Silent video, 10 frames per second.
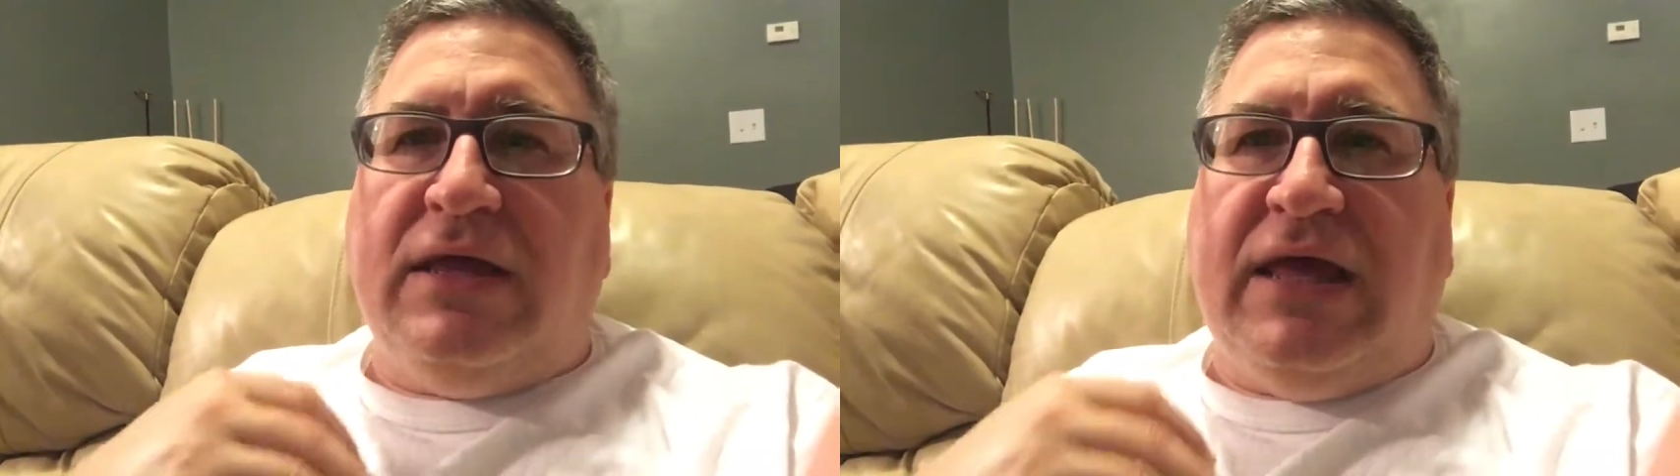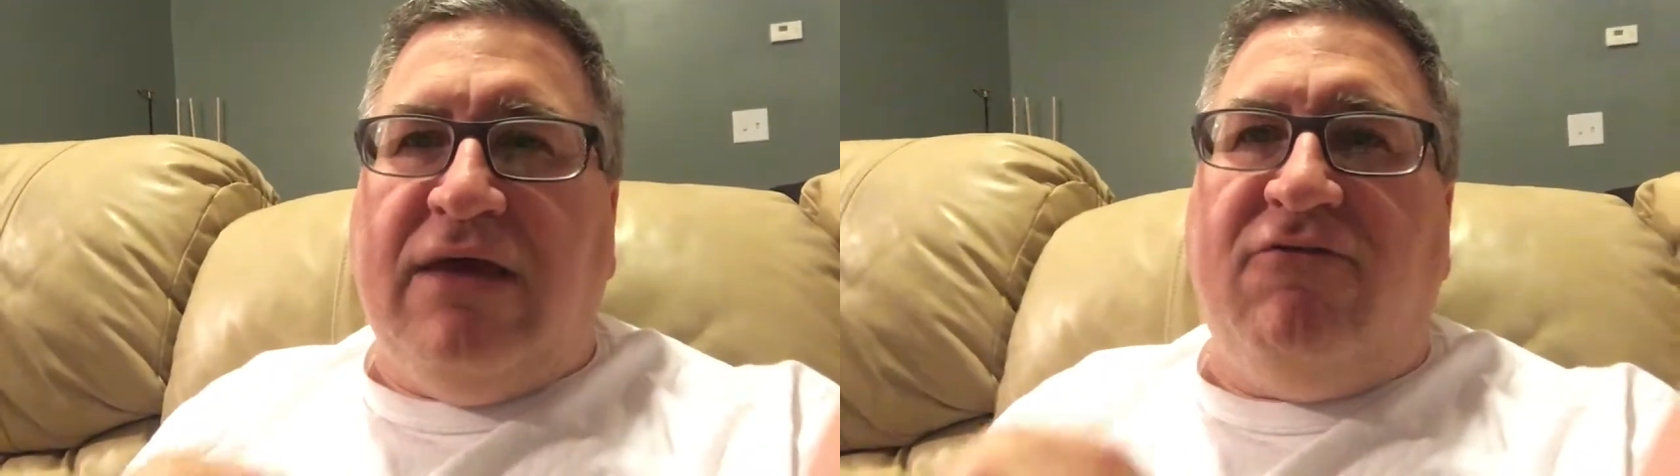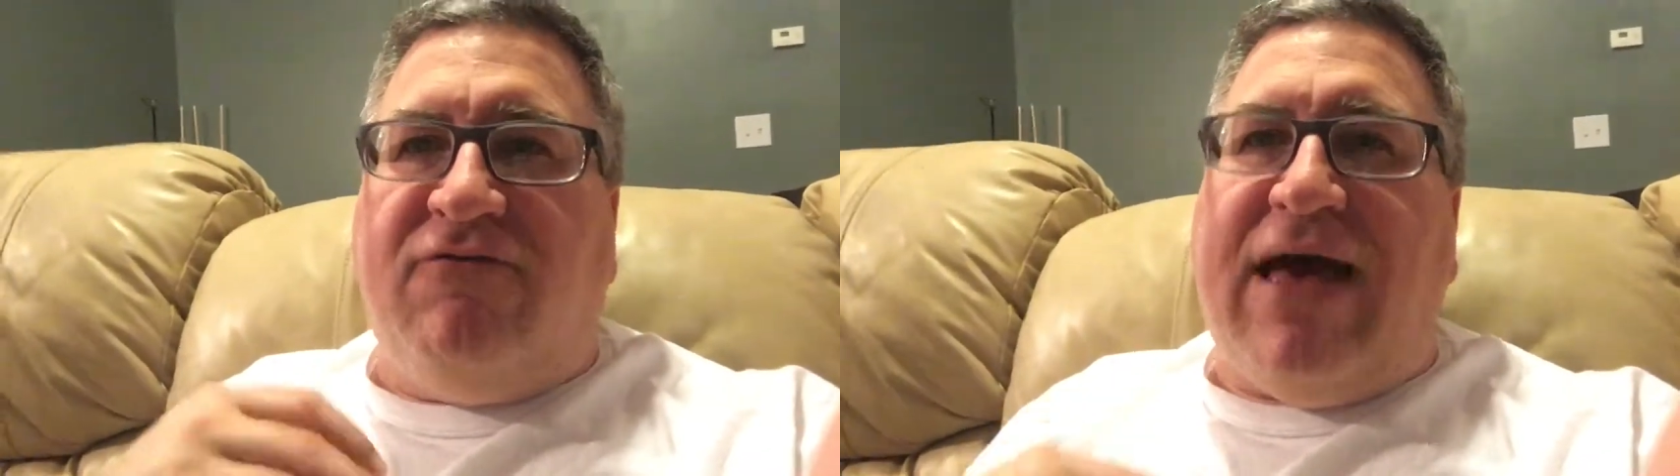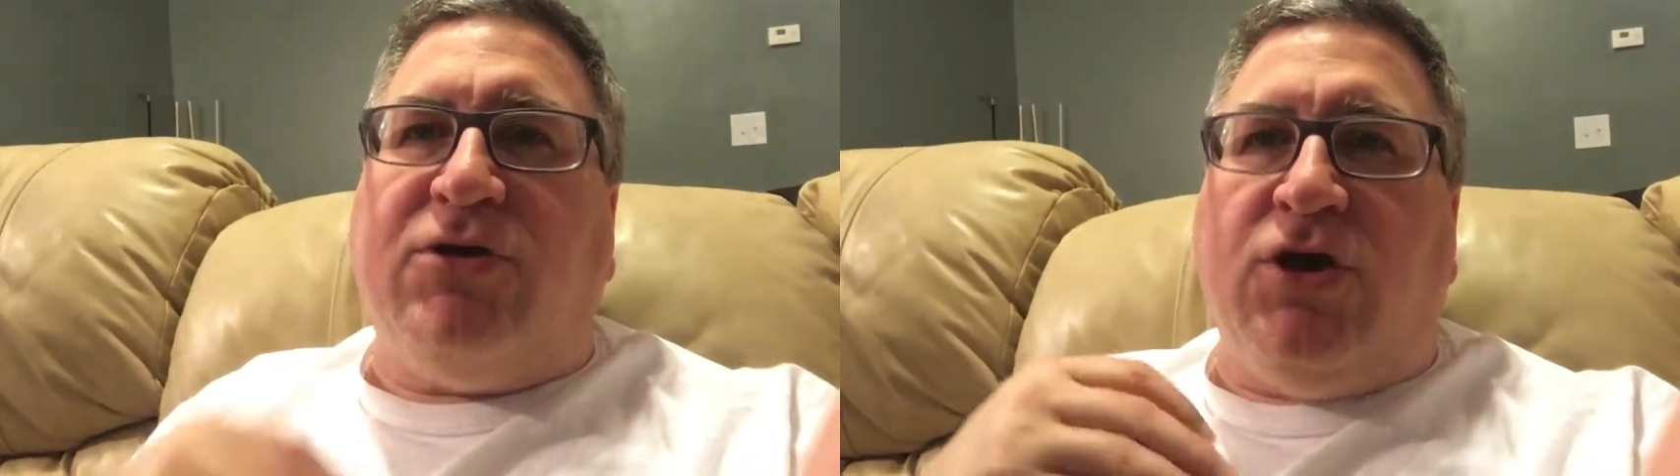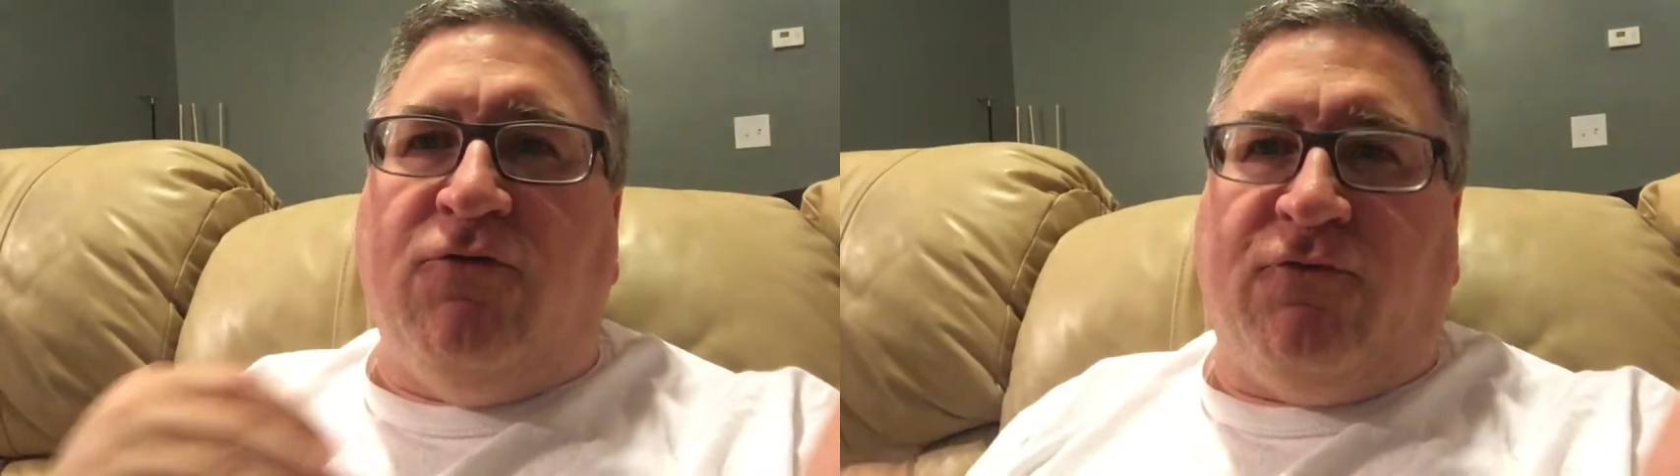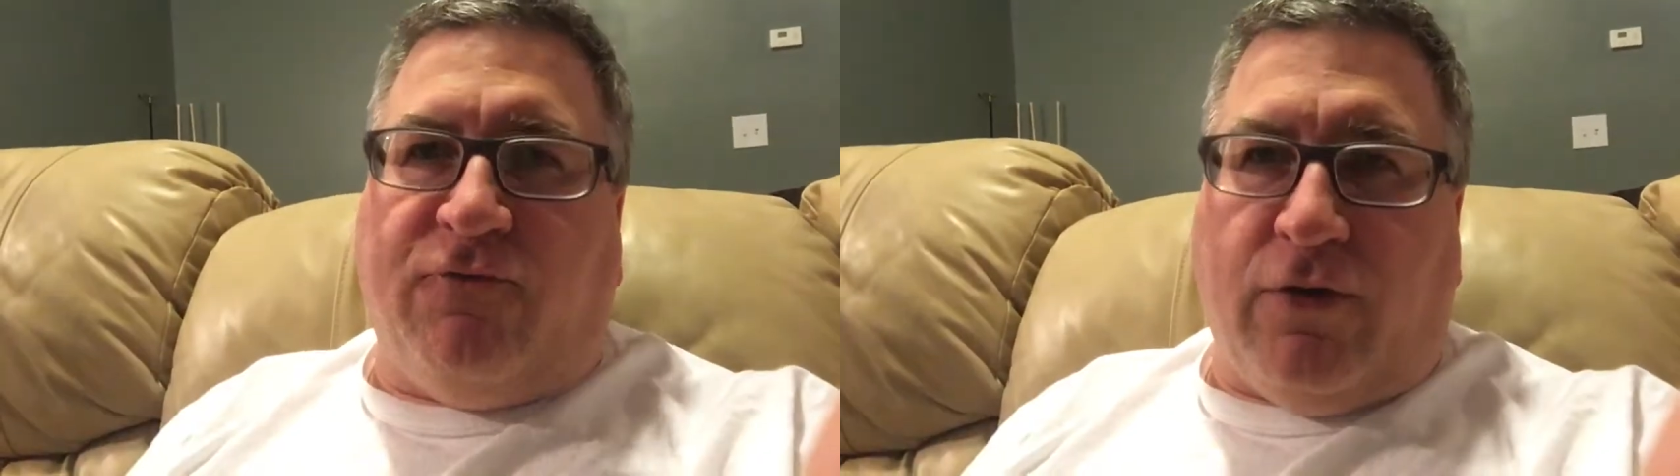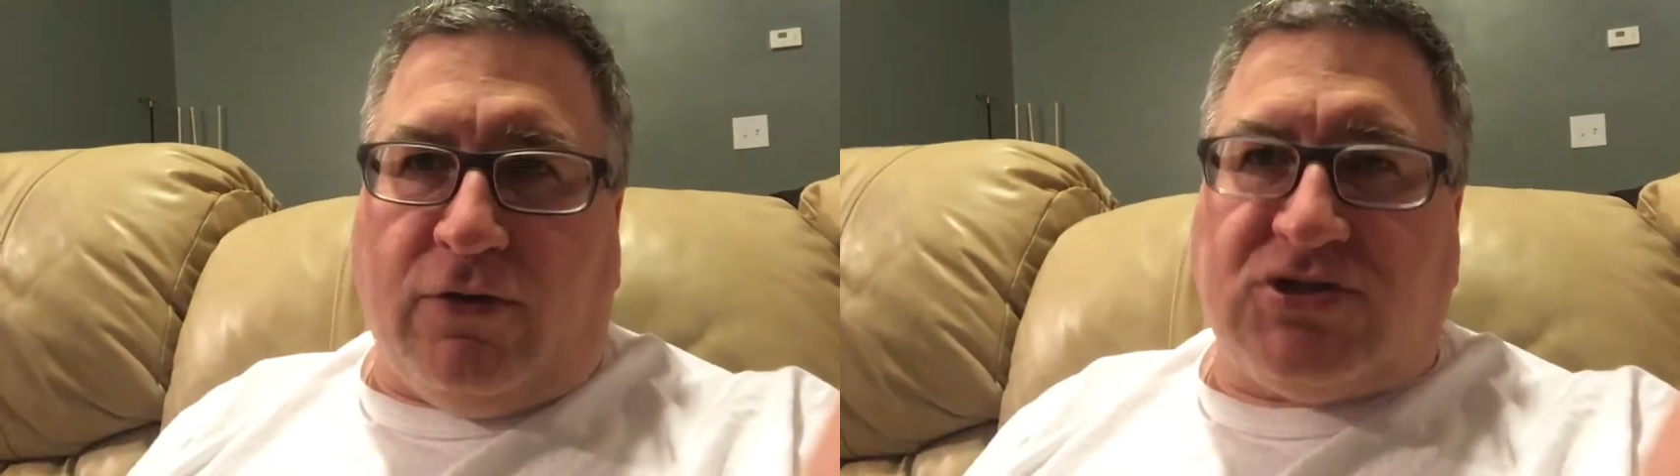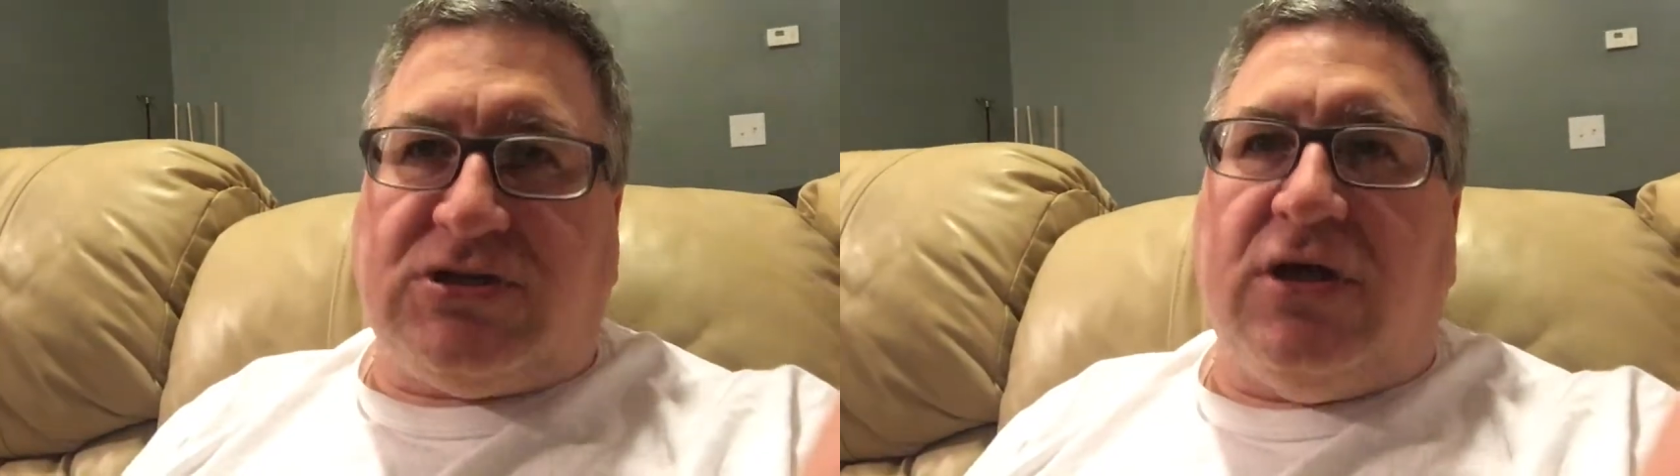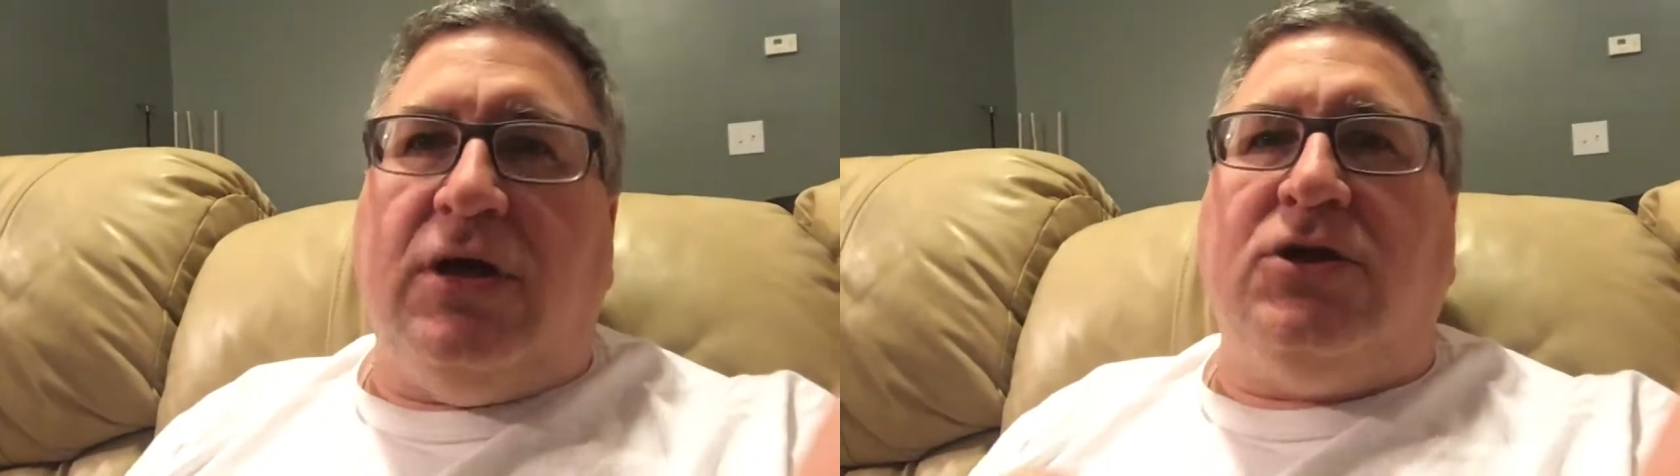Give value first.